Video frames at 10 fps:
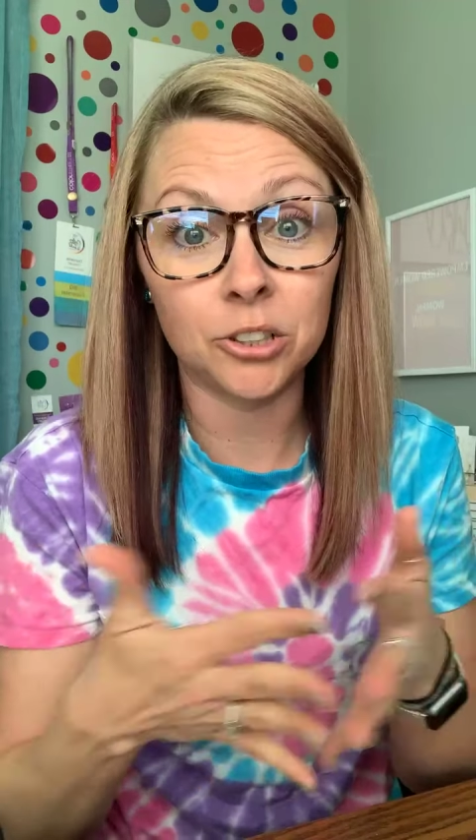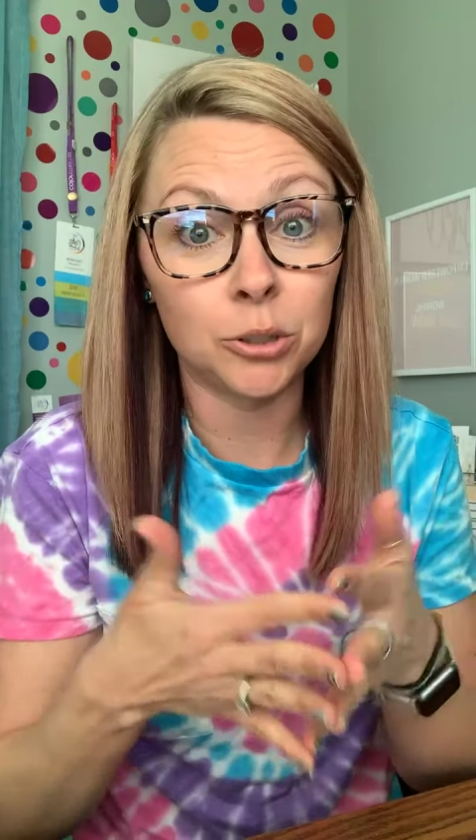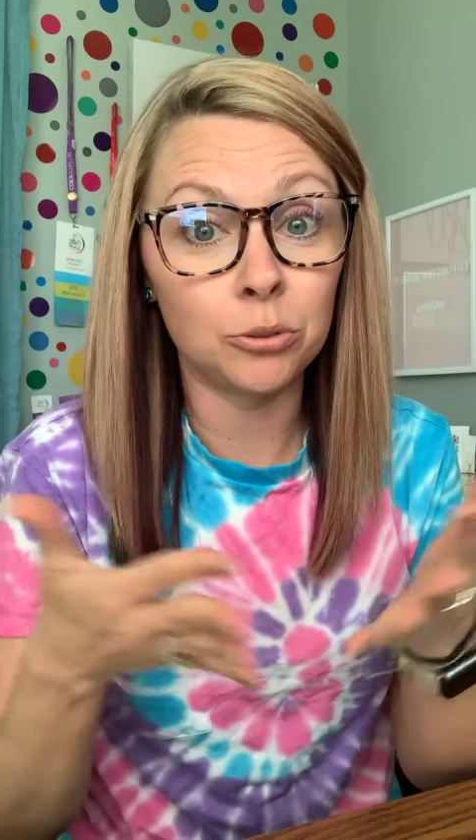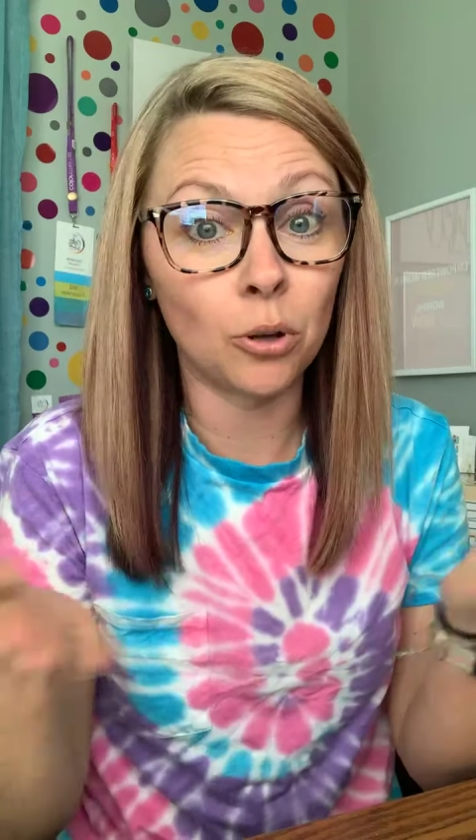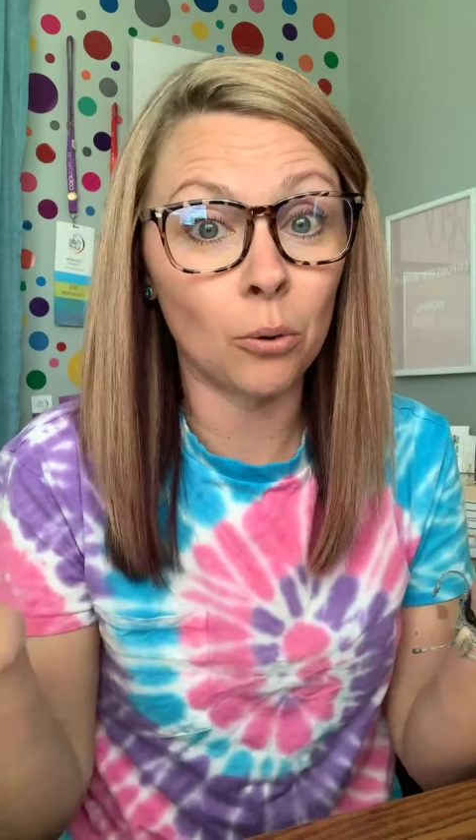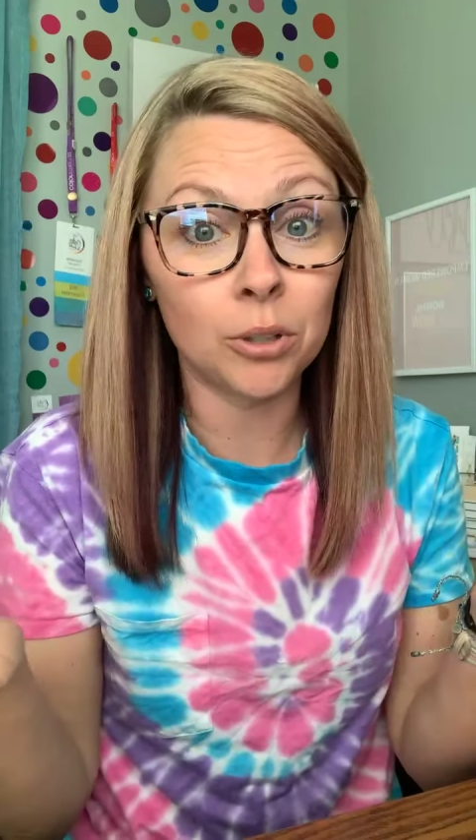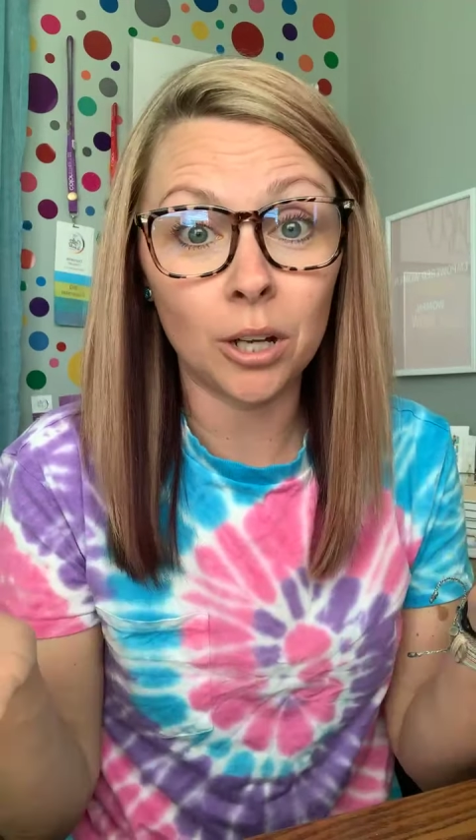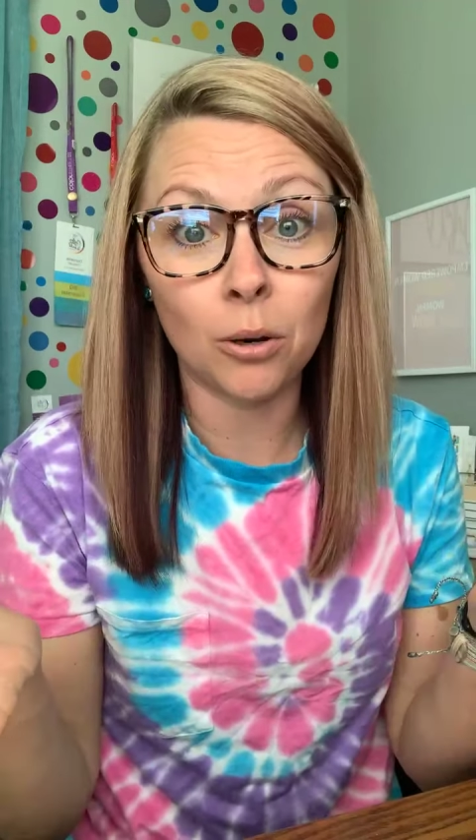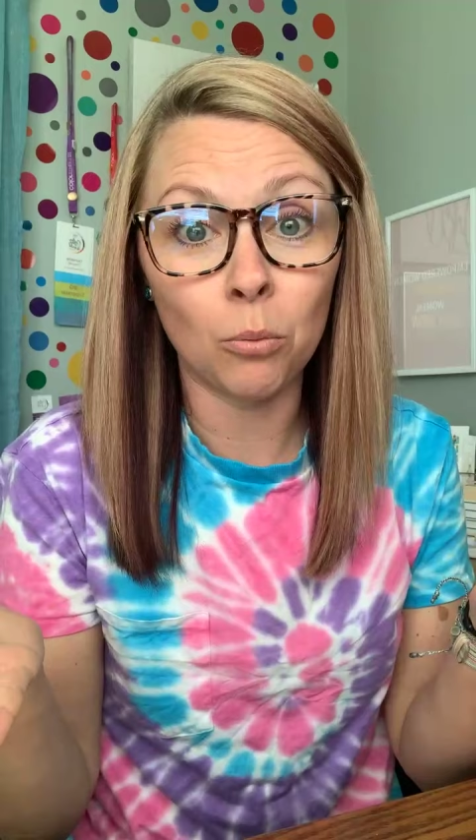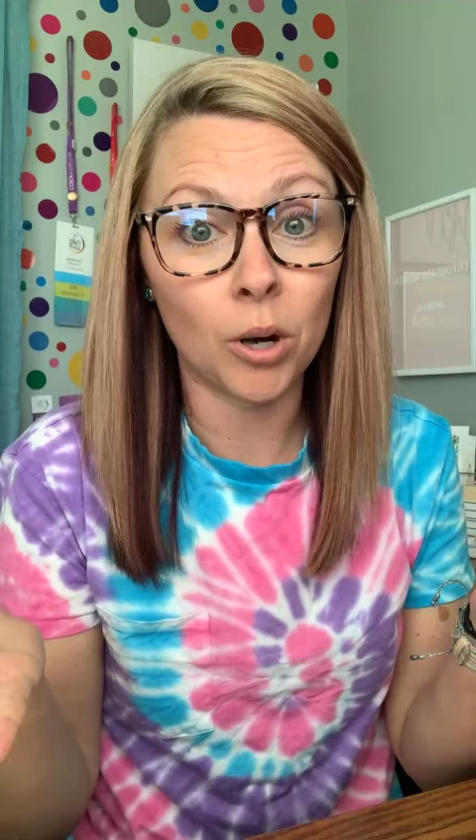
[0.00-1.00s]
You don't
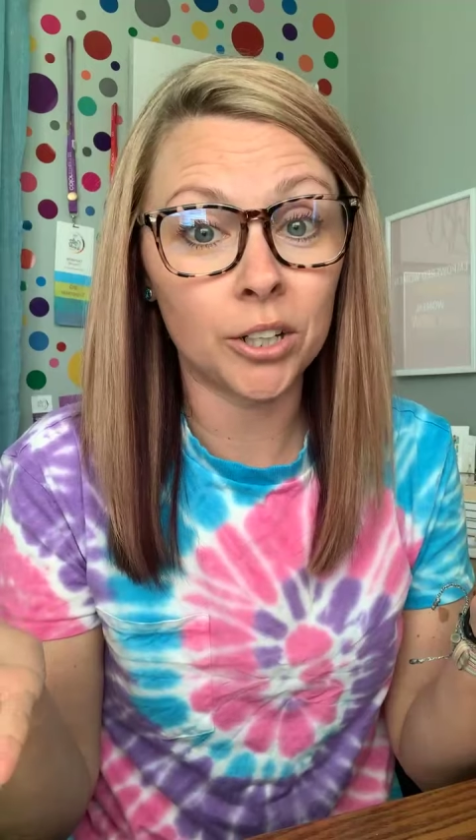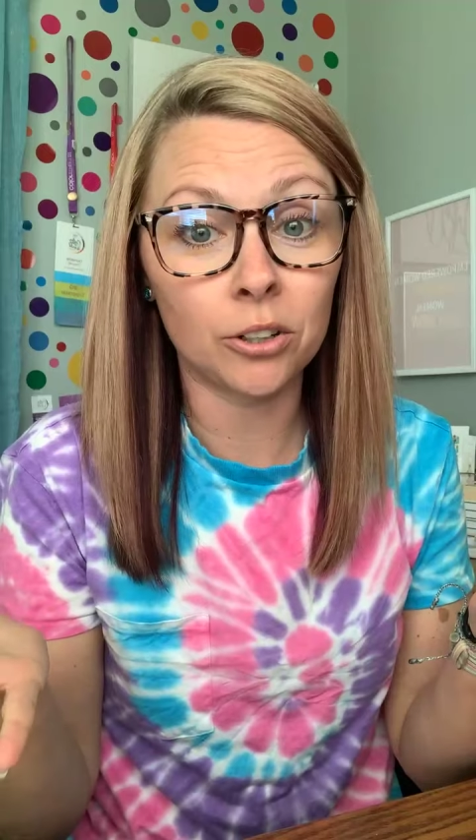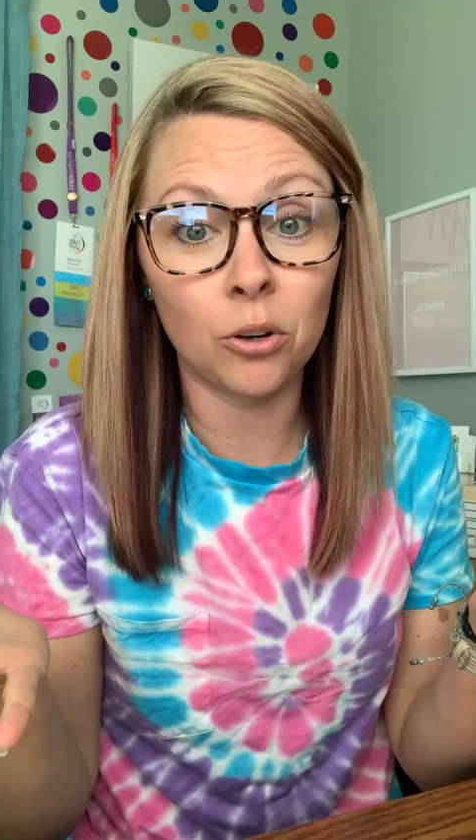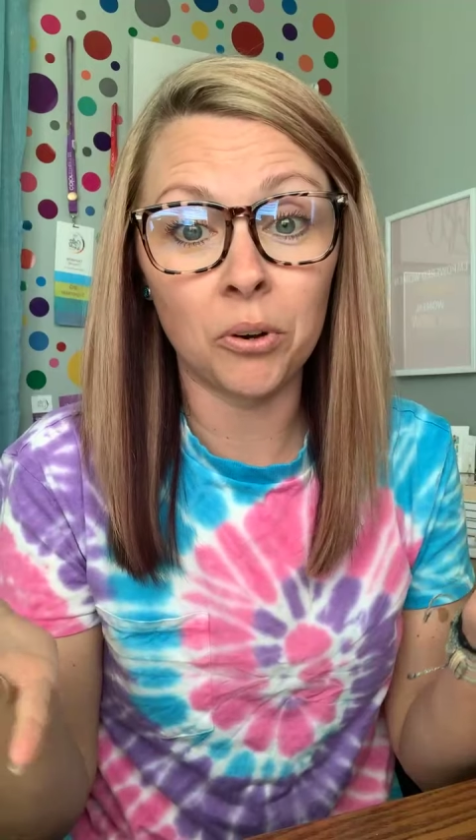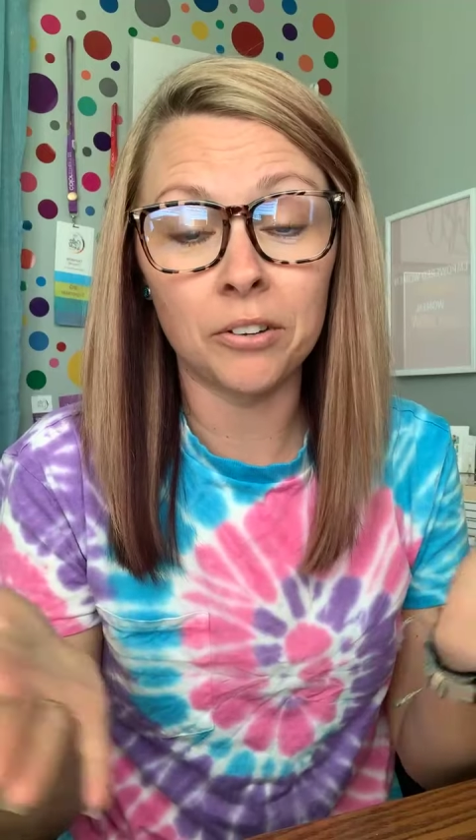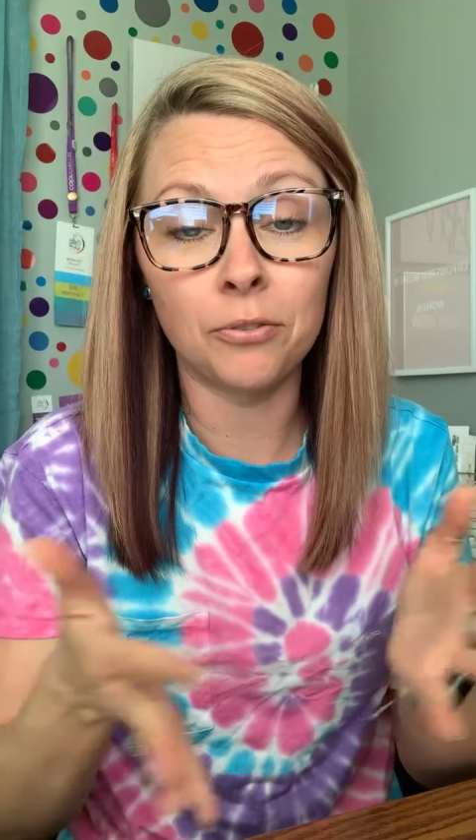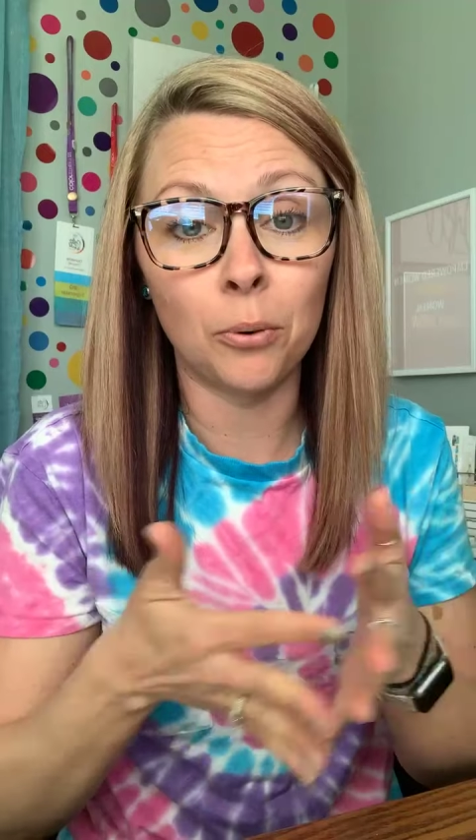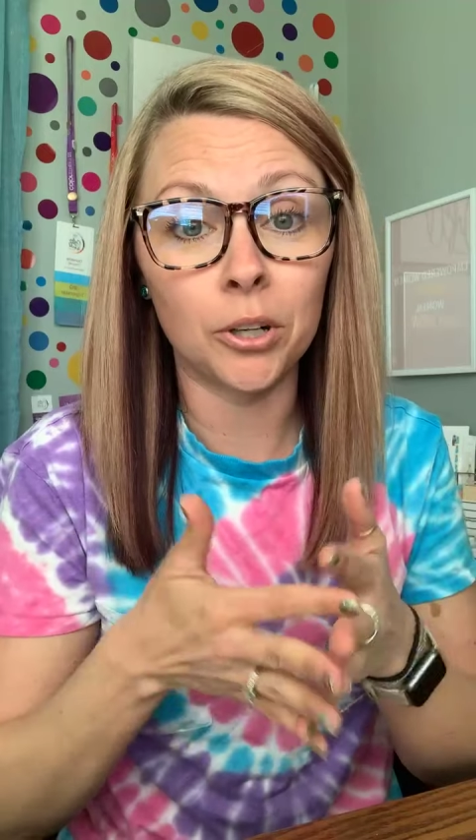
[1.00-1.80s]
know what you're going for.